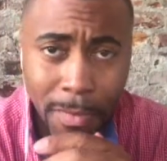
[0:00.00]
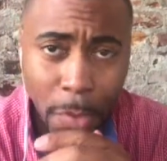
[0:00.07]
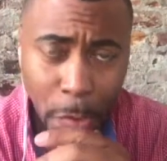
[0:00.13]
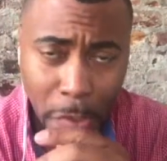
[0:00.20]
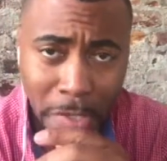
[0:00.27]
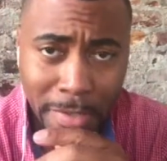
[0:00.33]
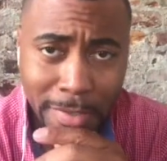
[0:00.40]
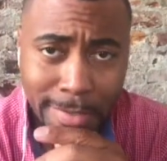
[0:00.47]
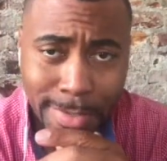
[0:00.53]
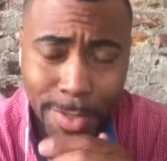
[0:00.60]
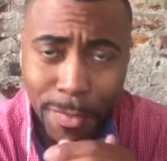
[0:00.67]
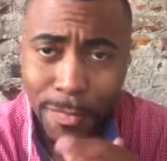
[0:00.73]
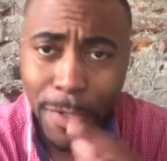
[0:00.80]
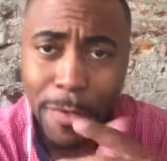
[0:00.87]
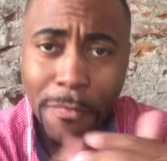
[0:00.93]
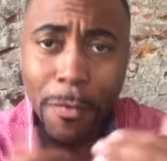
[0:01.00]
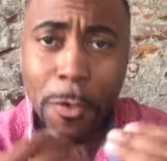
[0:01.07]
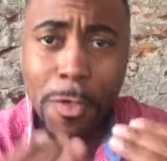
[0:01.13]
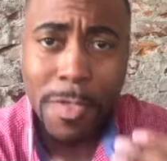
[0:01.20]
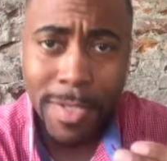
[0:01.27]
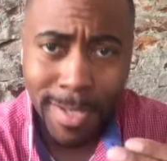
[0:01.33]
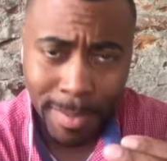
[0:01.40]
All right, so the very
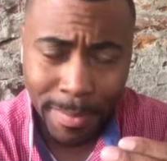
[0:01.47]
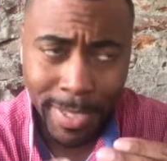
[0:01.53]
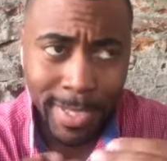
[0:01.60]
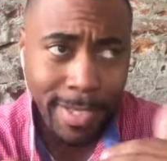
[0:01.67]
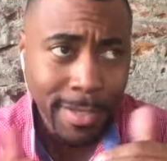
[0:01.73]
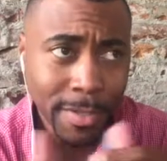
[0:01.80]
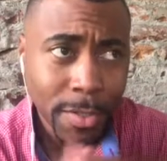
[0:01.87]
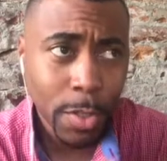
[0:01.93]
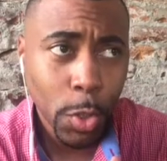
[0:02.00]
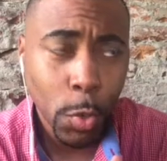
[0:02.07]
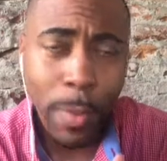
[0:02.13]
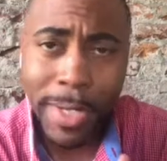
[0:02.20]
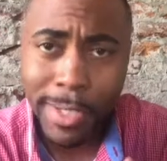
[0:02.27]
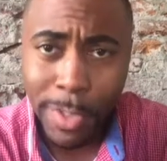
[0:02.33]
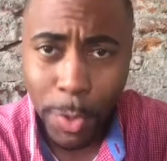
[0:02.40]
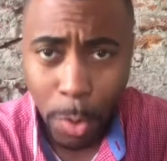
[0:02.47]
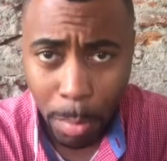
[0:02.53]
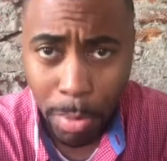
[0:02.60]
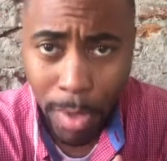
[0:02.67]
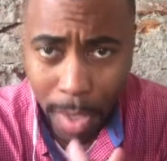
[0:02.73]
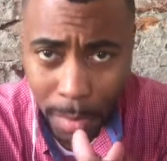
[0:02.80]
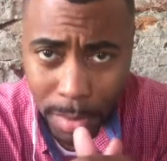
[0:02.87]
first step in correcting your
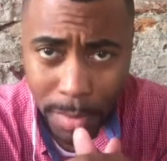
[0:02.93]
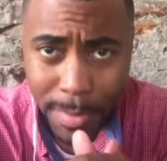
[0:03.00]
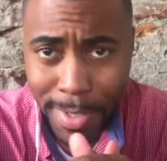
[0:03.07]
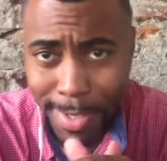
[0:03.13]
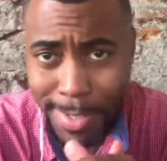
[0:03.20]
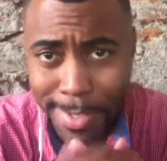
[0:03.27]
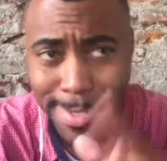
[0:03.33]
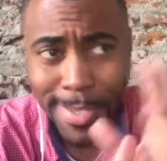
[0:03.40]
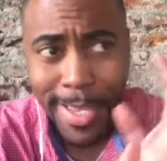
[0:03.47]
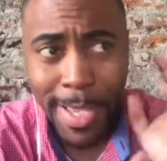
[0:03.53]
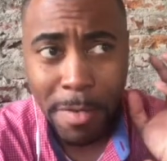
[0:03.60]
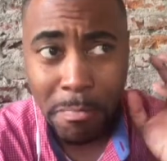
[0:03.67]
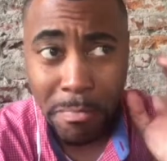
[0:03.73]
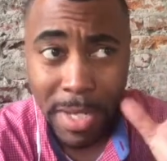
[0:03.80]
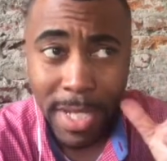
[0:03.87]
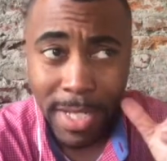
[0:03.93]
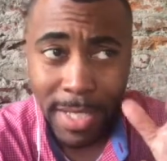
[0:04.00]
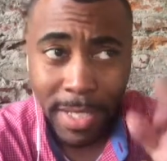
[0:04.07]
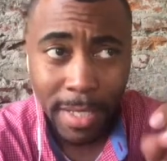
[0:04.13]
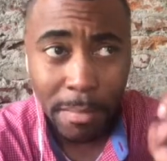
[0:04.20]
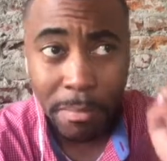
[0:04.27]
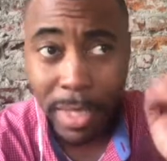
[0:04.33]
problem is
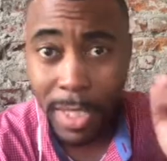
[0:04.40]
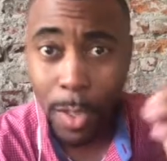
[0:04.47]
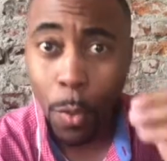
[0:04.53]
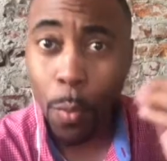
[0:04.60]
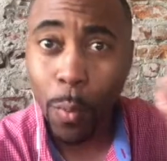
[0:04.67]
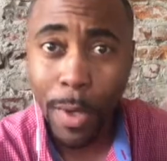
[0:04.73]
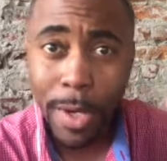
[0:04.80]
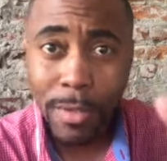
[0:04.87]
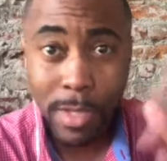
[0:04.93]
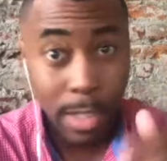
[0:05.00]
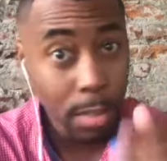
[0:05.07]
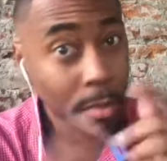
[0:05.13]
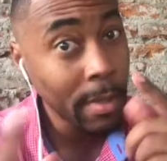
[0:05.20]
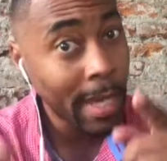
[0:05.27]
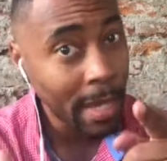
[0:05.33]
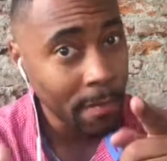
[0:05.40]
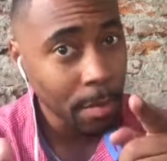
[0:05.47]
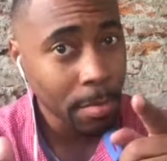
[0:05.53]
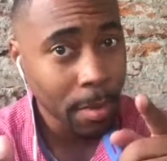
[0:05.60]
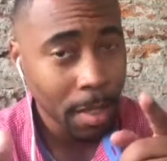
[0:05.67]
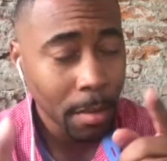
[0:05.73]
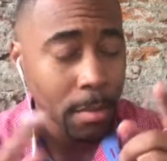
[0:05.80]
admitting and being aware that you have a
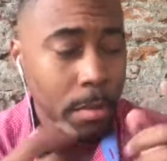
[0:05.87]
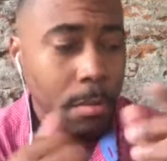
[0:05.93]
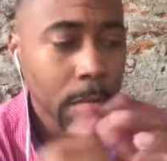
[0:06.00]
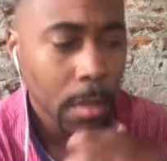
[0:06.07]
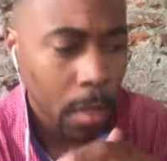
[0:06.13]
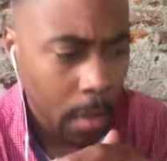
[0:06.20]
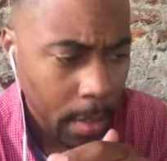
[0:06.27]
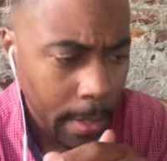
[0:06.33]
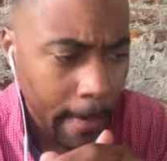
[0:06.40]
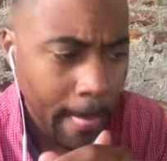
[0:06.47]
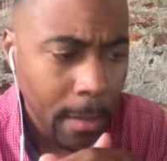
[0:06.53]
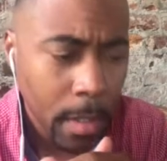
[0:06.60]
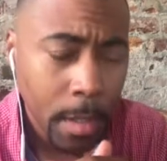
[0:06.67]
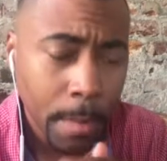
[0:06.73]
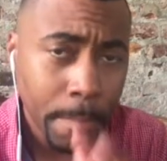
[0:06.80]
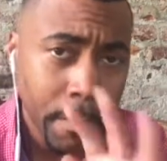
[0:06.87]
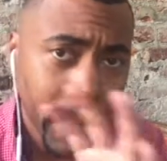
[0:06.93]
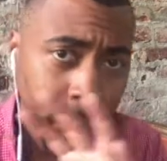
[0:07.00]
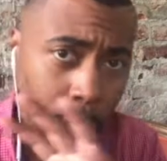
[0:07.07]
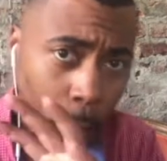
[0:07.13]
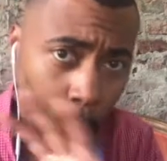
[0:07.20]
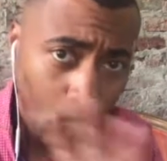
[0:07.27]
problem. All right,
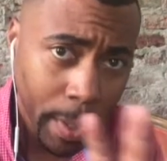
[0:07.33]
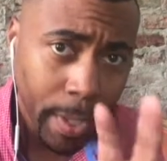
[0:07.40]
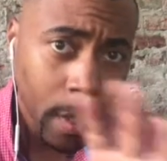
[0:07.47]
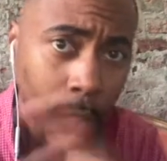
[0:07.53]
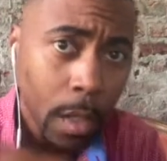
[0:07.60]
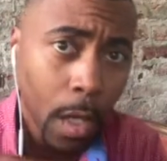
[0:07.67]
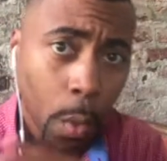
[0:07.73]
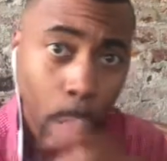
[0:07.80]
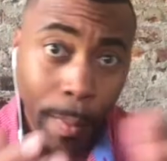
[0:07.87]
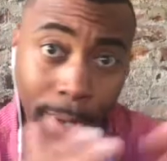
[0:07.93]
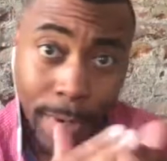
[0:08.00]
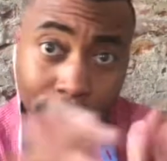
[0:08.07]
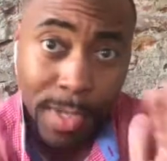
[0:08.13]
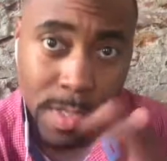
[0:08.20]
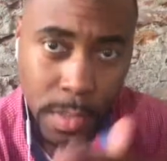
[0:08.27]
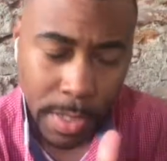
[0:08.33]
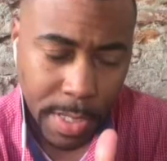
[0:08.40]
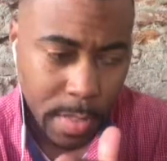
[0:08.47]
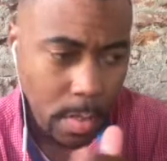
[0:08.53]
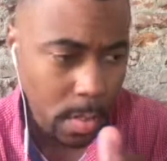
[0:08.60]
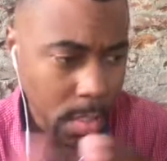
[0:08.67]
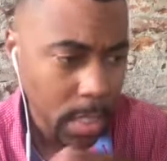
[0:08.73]
being aware. Awareness
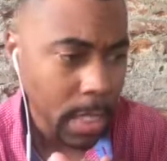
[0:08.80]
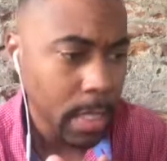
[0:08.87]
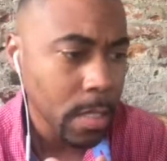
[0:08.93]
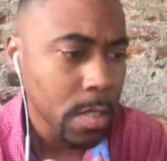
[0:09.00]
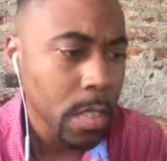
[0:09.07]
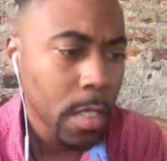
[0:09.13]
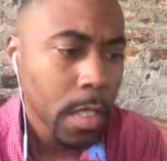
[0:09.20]
leads to change.